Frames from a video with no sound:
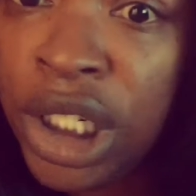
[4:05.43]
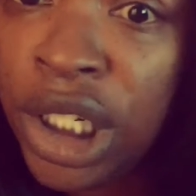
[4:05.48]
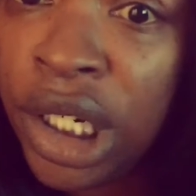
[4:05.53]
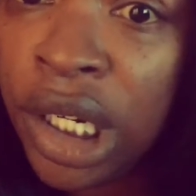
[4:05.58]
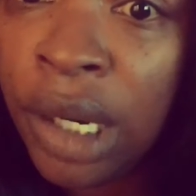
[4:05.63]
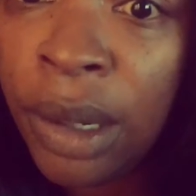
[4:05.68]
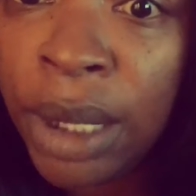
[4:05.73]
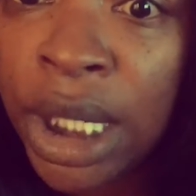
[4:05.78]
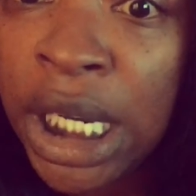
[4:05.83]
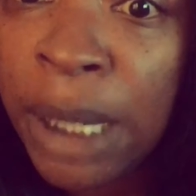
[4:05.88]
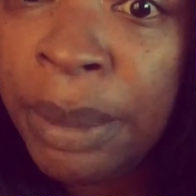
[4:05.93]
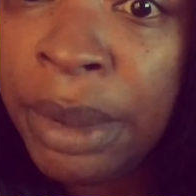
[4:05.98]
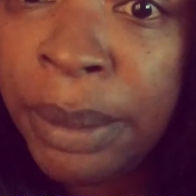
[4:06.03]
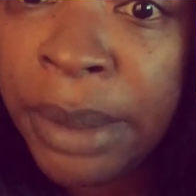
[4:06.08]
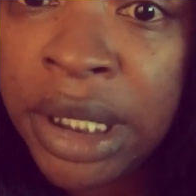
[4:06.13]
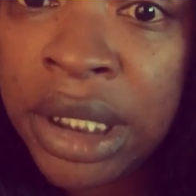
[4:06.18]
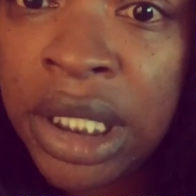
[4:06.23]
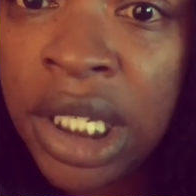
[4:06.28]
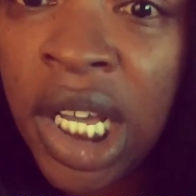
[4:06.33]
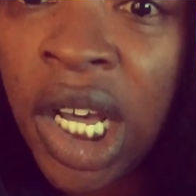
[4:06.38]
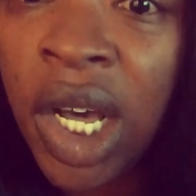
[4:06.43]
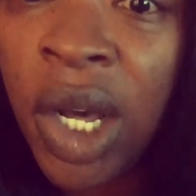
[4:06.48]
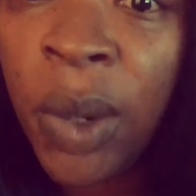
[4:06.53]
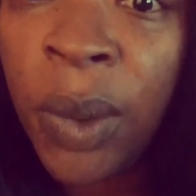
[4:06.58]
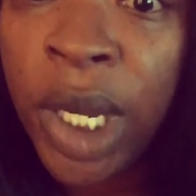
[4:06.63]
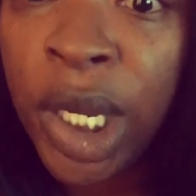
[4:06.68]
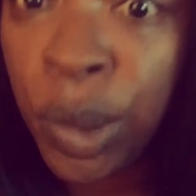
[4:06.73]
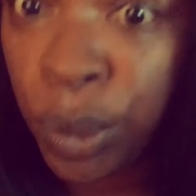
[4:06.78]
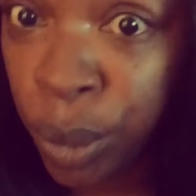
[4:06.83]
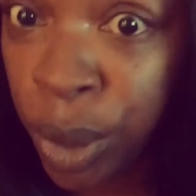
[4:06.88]
a couple months ago
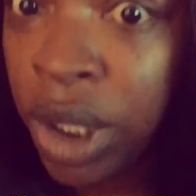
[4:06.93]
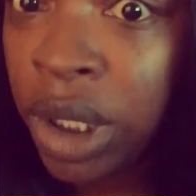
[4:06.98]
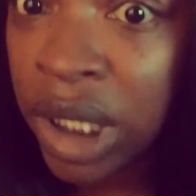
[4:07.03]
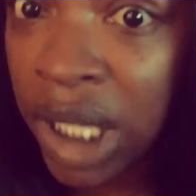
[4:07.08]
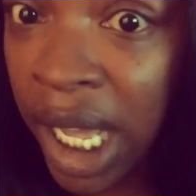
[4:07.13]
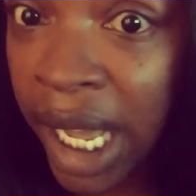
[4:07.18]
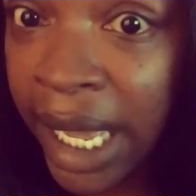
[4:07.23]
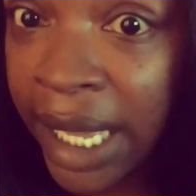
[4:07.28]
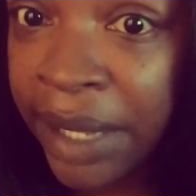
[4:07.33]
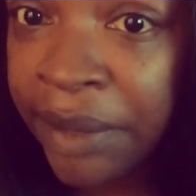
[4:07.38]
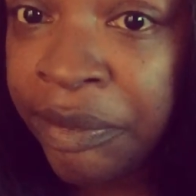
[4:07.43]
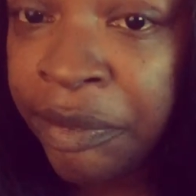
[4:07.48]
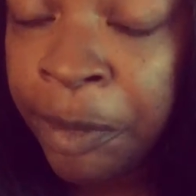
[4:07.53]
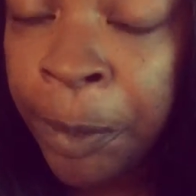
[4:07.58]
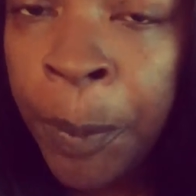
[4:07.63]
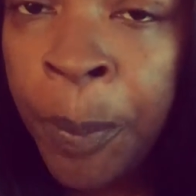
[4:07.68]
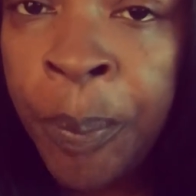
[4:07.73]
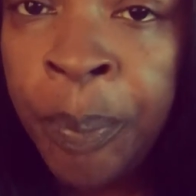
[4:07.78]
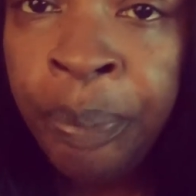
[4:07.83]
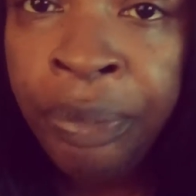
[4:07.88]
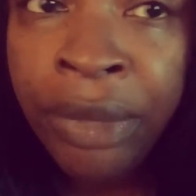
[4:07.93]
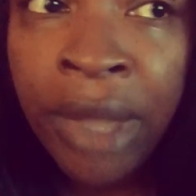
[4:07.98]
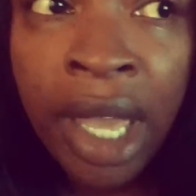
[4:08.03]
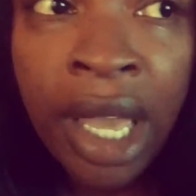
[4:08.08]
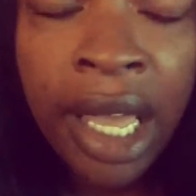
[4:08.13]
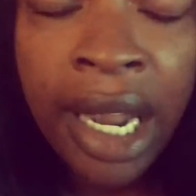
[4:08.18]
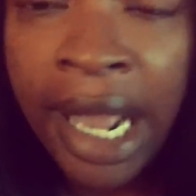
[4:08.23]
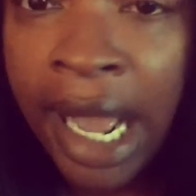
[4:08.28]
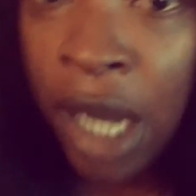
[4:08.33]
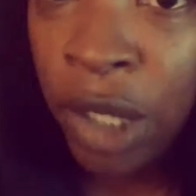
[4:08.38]
in real life
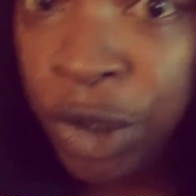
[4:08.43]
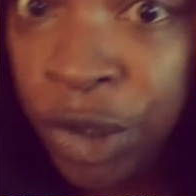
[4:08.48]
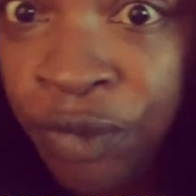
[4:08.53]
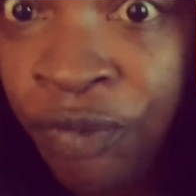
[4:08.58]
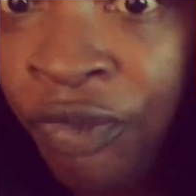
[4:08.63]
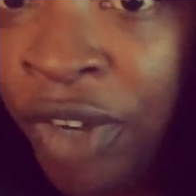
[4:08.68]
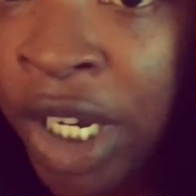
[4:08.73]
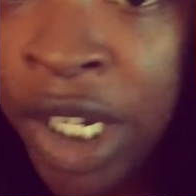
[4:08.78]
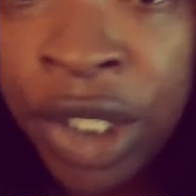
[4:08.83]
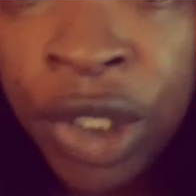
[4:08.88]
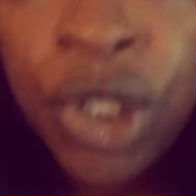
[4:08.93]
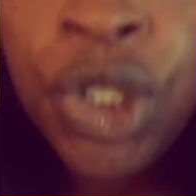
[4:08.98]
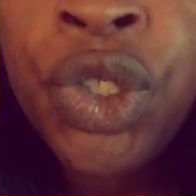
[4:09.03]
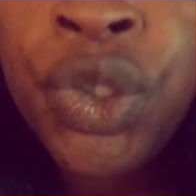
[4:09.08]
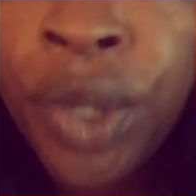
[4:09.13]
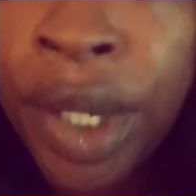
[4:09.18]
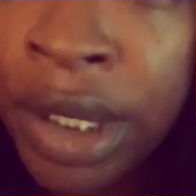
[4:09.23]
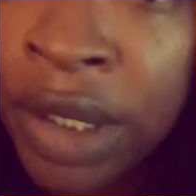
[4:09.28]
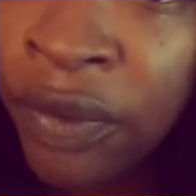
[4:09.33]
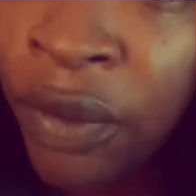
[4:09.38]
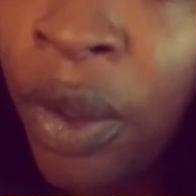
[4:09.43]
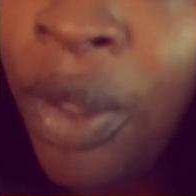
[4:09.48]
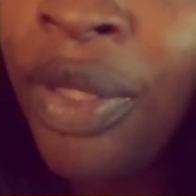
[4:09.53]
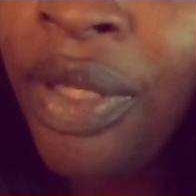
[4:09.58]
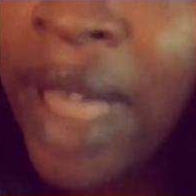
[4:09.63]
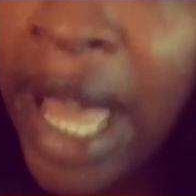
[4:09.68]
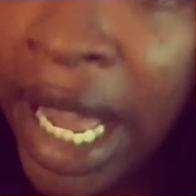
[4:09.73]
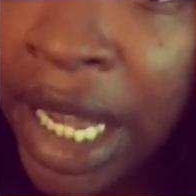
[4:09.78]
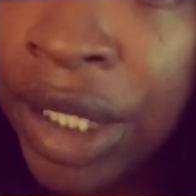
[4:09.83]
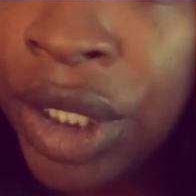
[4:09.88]
and how fucking stressful
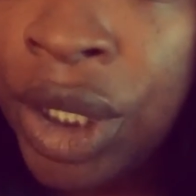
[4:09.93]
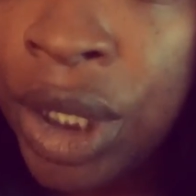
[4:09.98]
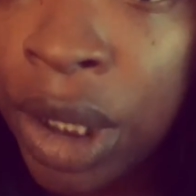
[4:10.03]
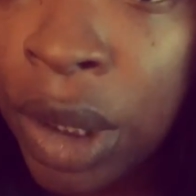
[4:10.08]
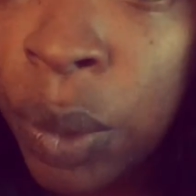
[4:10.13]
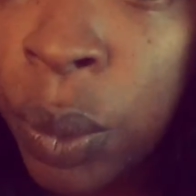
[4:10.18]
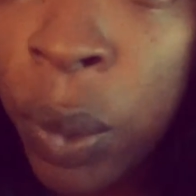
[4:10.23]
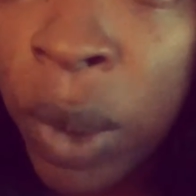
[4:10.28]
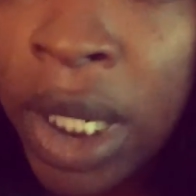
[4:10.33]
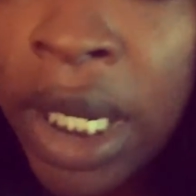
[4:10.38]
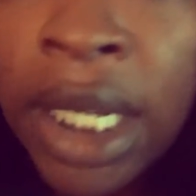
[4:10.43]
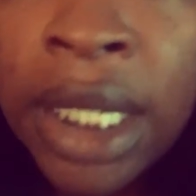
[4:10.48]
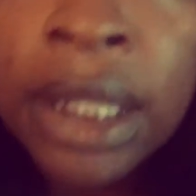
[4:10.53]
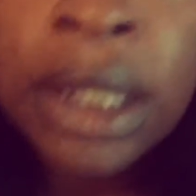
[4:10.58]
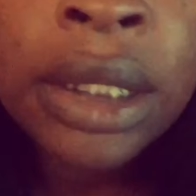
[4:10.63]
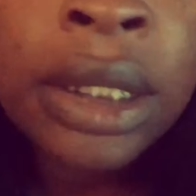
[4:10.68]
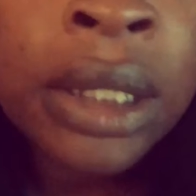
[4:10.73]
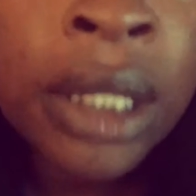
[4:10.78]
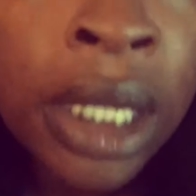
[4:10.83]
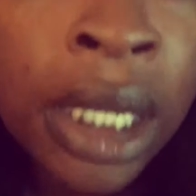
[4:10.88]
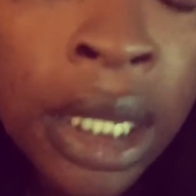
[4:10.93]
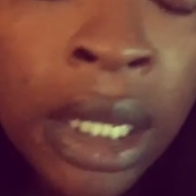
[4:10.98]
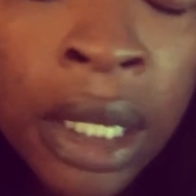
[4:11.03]
that shit was.